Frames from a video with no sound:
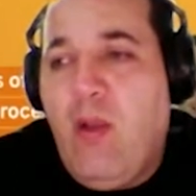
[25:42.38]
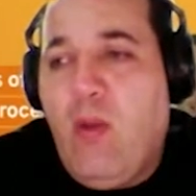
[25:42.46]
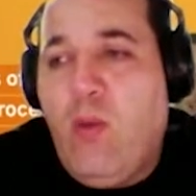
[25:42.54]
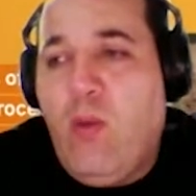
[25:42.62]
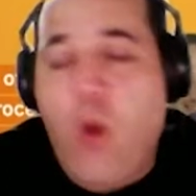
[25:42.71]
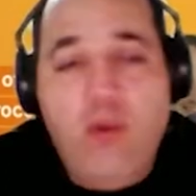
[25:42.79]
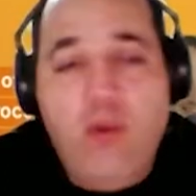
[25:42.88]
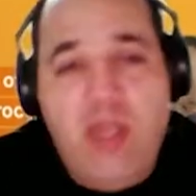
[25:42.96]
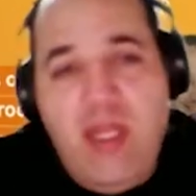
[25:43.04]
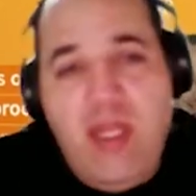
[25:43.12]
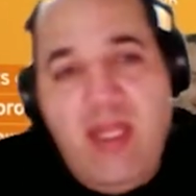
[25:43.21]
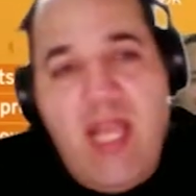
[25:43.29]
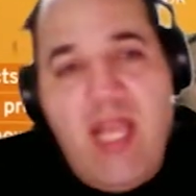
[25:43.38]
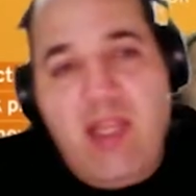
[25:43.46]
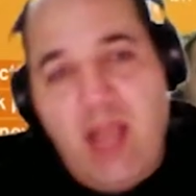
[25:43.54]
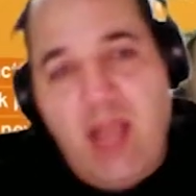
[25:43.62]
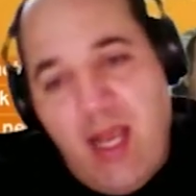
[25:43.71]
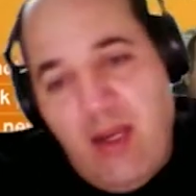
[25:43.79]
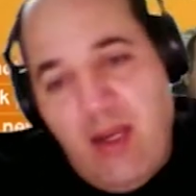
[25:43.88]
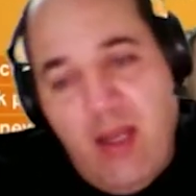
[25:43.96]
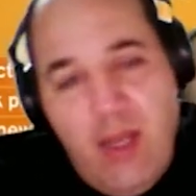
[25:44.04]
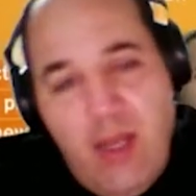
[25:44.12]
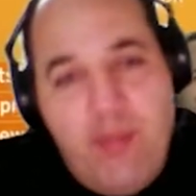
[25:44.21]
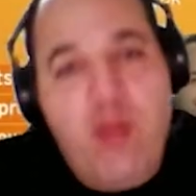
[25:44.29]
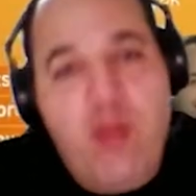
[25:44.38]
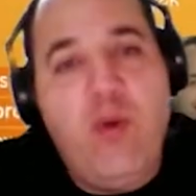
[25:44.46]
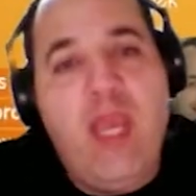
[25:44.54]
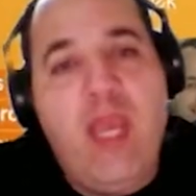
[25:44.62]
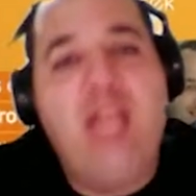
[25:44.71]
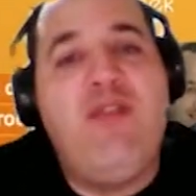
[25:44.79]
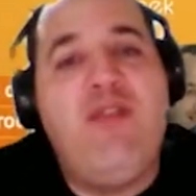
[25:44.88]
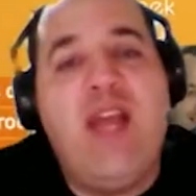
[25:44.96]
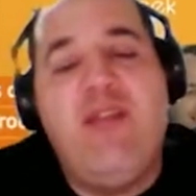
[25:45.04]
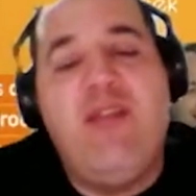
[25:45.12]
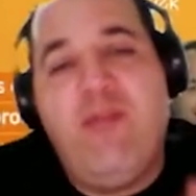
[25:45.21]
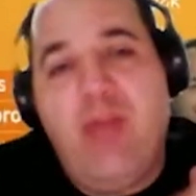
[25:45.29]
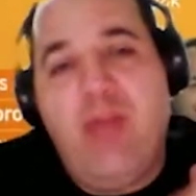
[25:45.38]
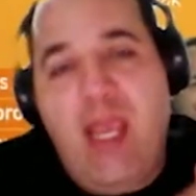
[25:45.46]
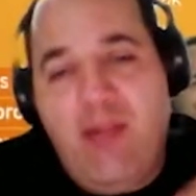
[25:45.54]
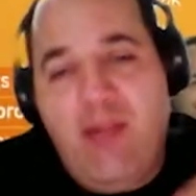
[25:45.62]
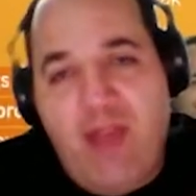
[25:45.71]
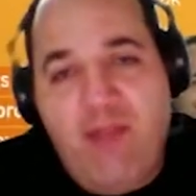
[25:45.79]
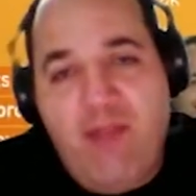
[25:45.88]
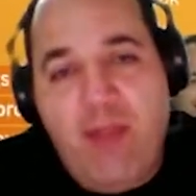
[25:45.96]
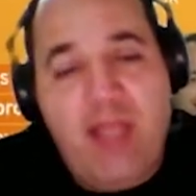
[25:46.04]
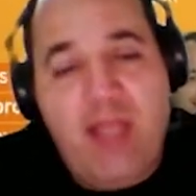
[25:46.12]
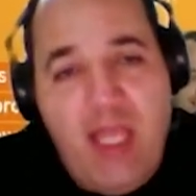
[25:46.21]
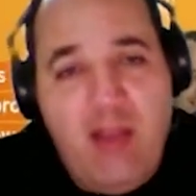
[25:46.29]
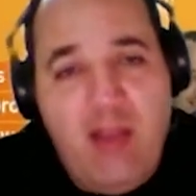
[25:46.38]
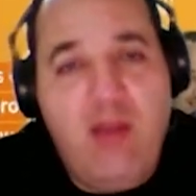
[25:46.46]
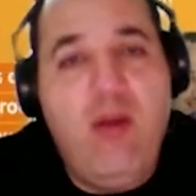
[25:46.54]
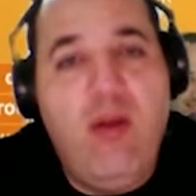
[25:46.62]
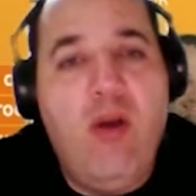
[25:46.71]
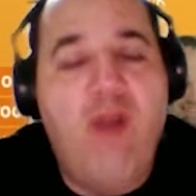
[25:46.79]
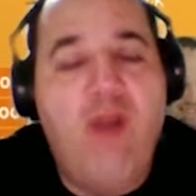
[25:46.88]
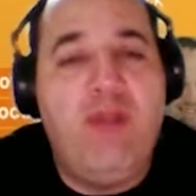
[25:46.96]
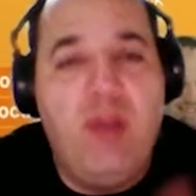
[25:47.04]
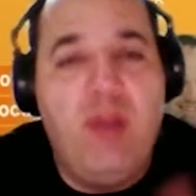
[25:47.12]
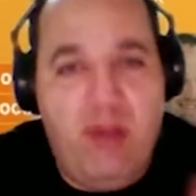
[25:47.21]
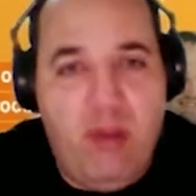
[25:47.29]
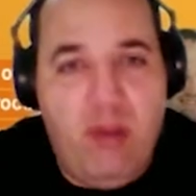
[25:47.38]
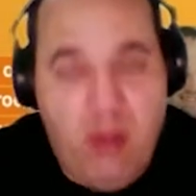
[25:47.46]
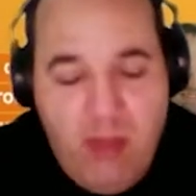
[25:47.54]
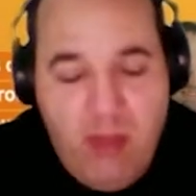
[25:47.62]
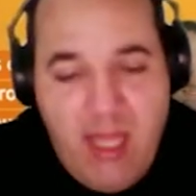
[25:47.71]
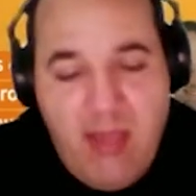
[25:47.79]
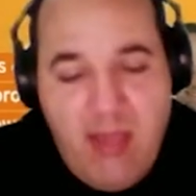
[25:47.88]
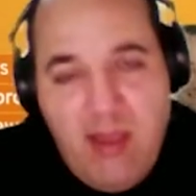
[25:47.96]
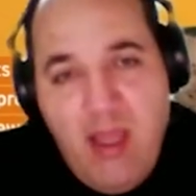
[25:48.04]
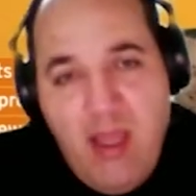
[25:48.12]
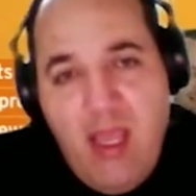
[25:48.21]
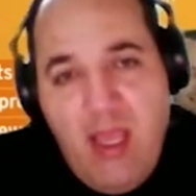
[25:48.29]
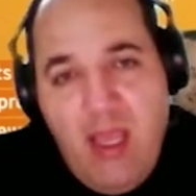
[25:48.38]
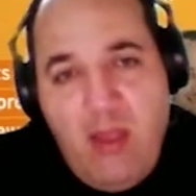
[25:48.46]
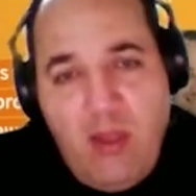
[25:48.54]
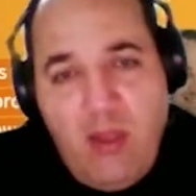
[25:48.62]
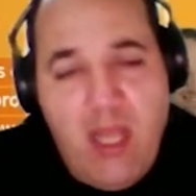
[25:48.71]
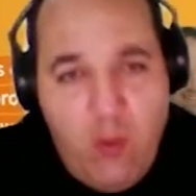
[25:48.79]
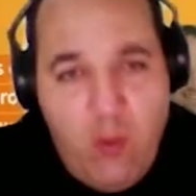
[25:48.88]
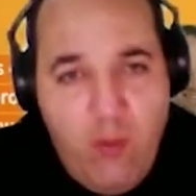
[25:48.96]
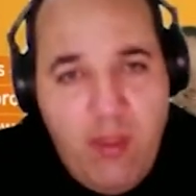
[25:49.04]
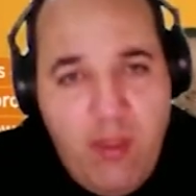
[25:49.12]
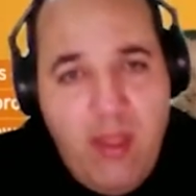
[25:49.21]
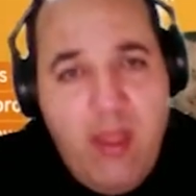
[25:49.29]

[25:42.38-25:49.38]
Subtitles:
codes that are up to 85% of success in Sonar Cube